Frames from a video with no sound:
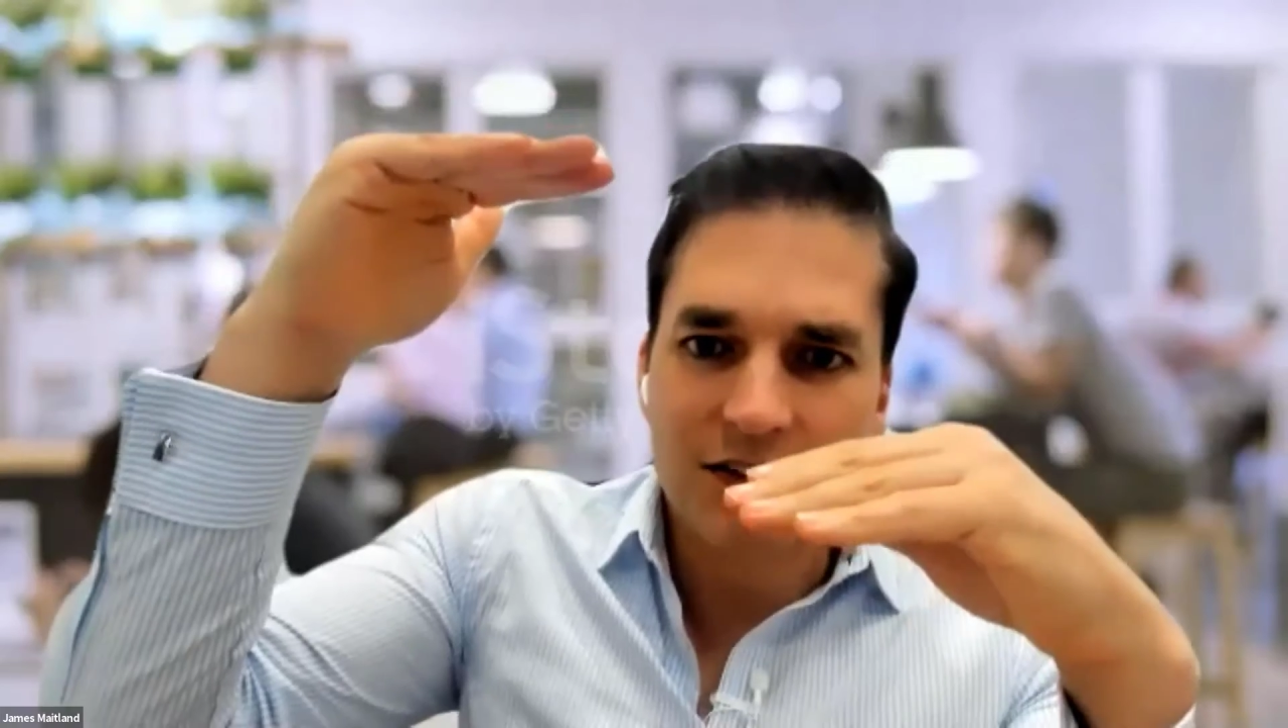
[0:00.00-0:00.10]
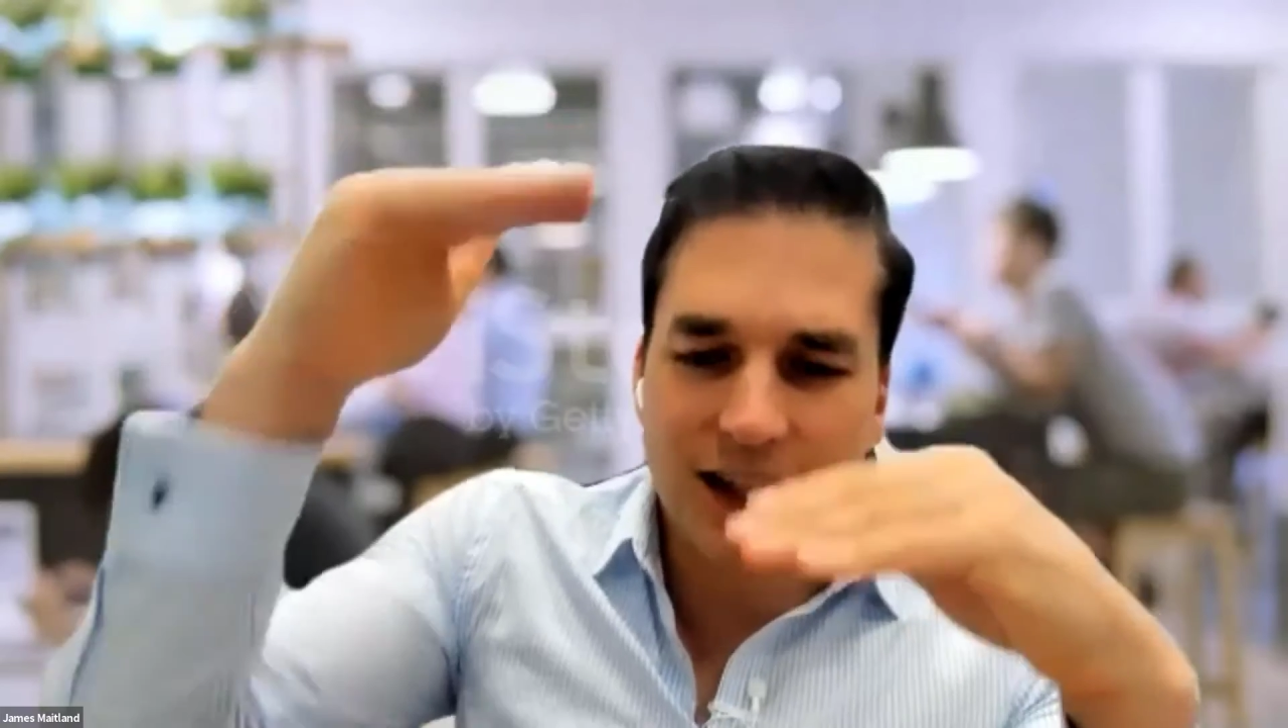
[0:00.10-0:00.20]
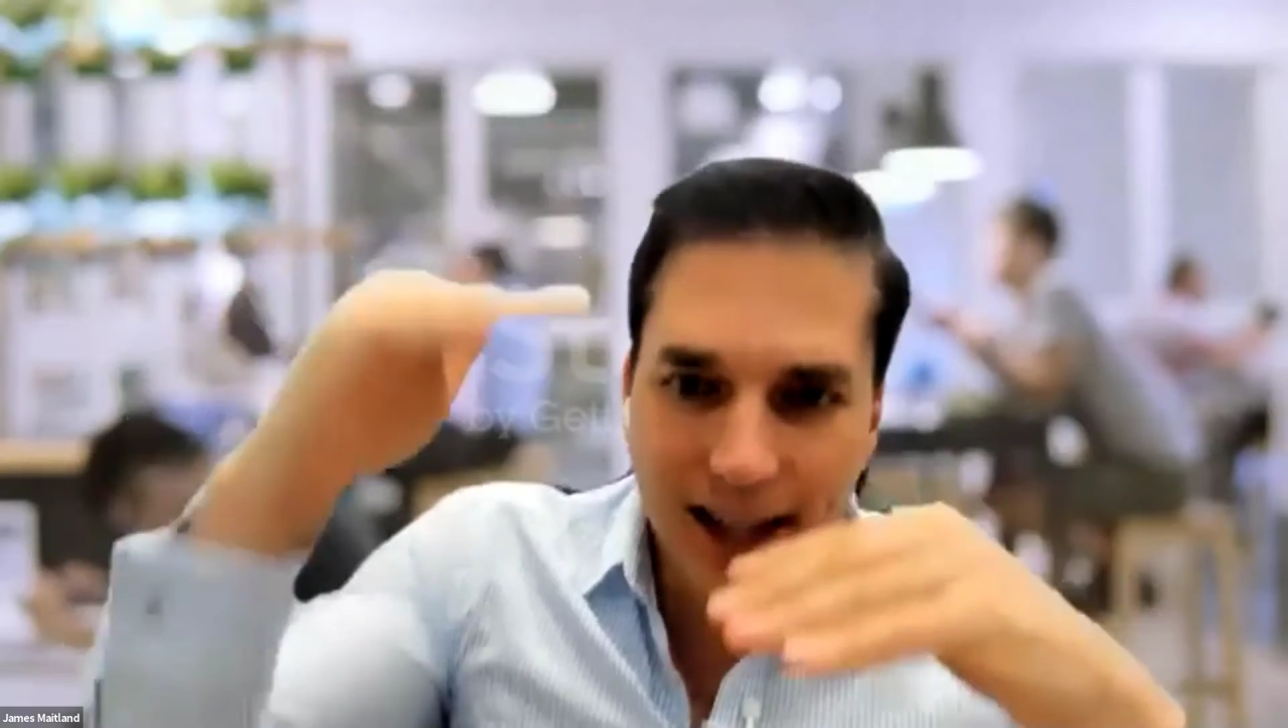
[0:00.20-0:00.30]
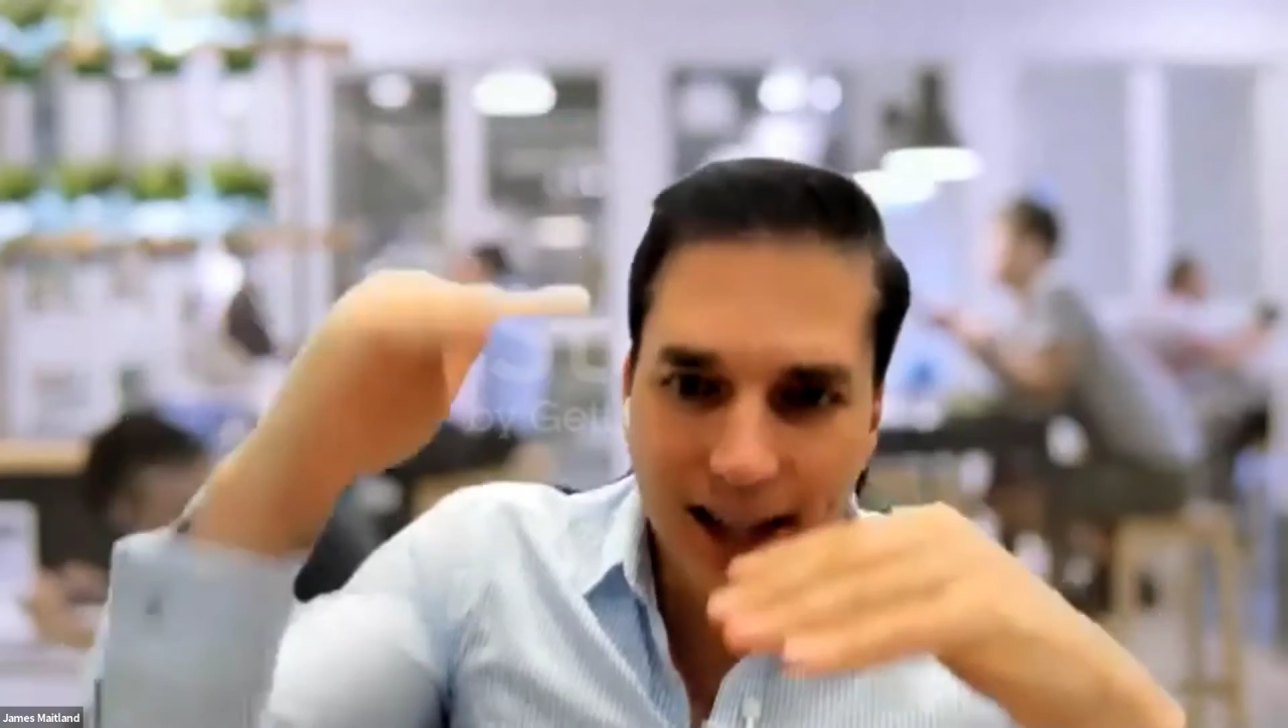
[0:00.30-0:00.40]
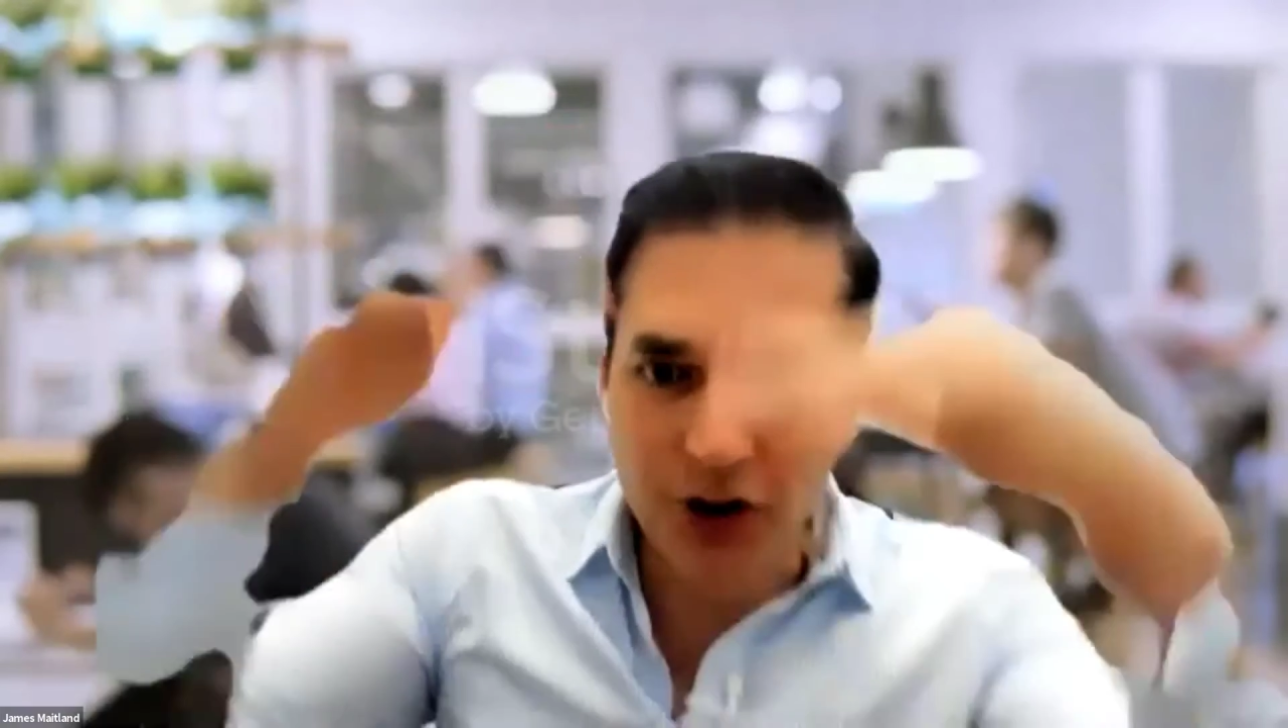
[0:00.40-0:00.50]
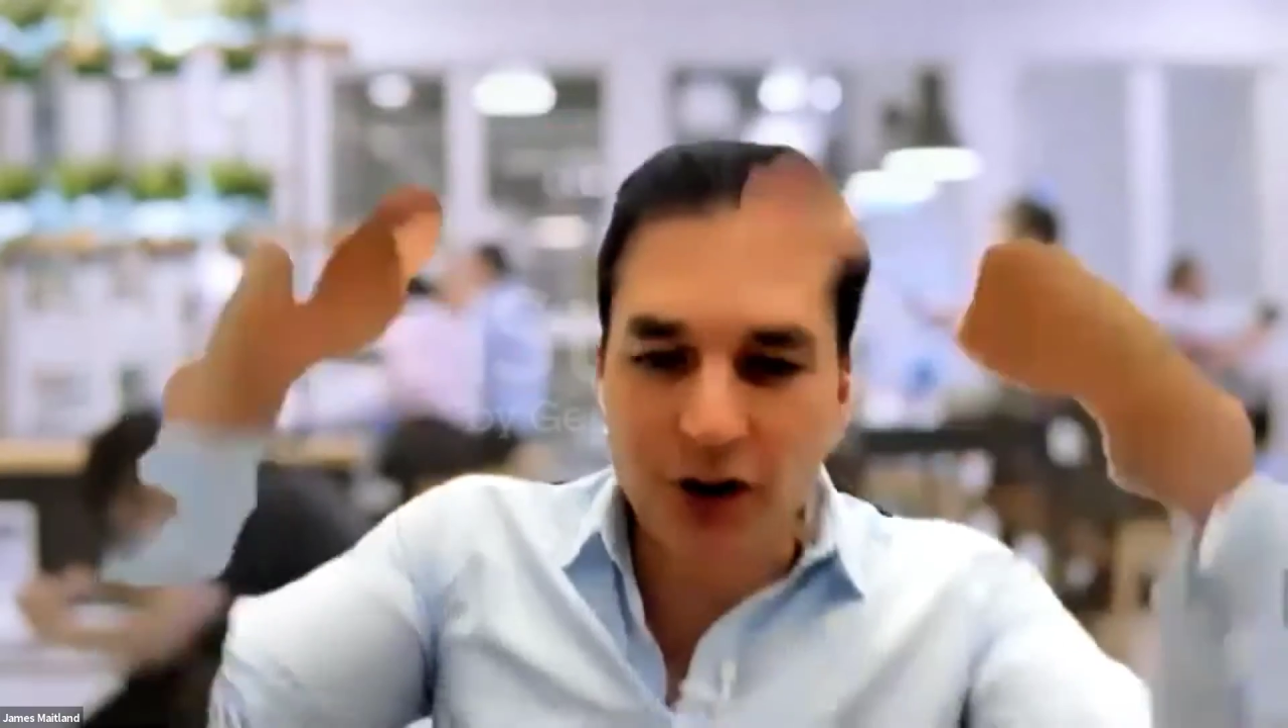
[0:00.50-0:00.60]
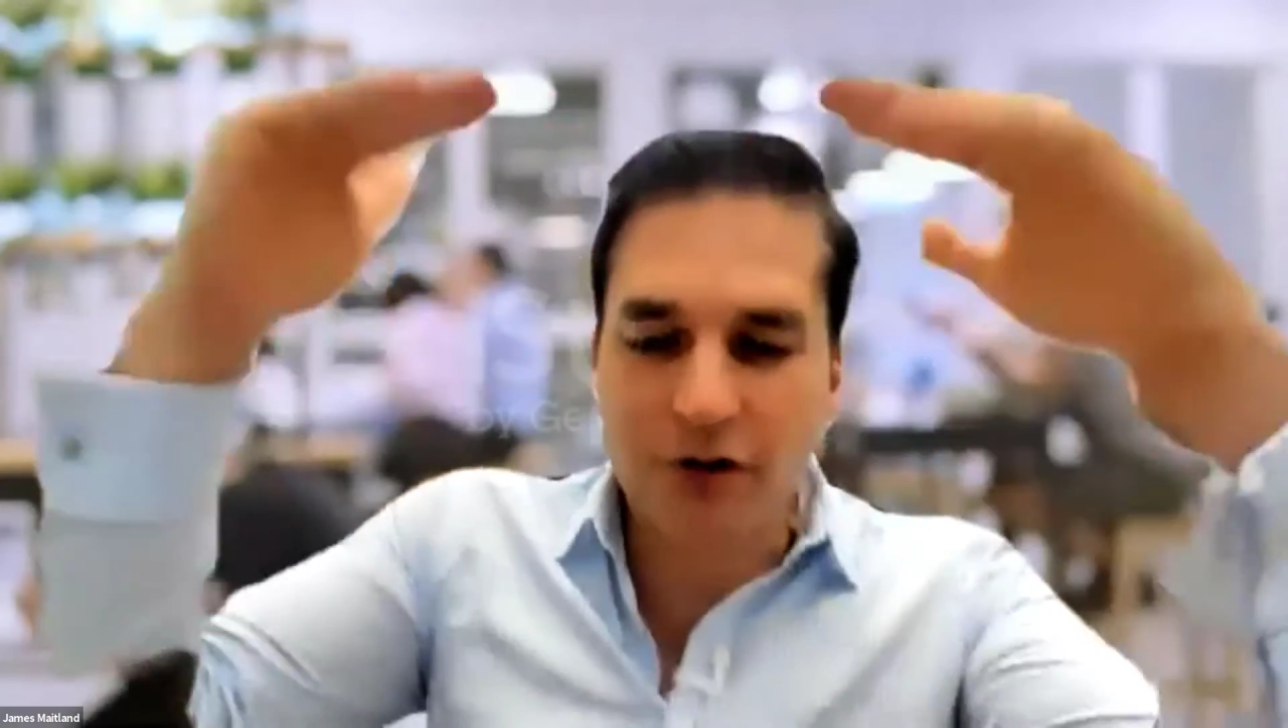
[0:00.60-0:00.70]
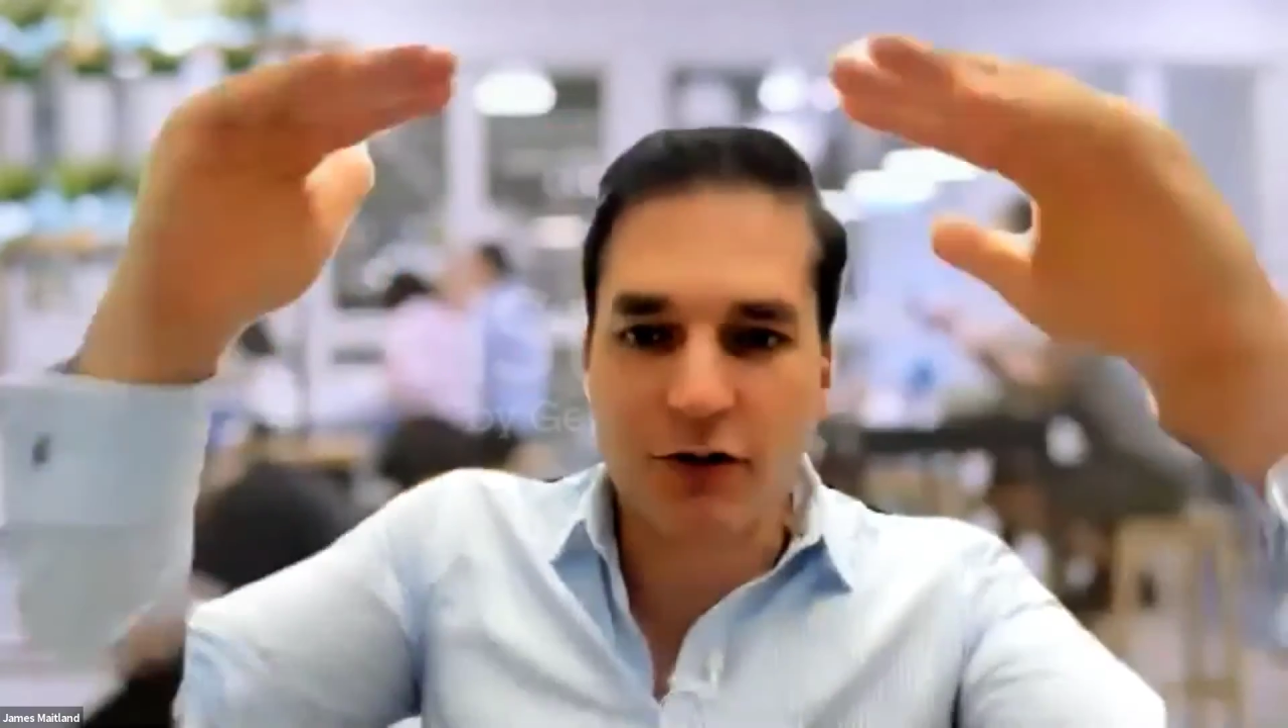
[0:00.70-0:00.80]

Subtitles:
level of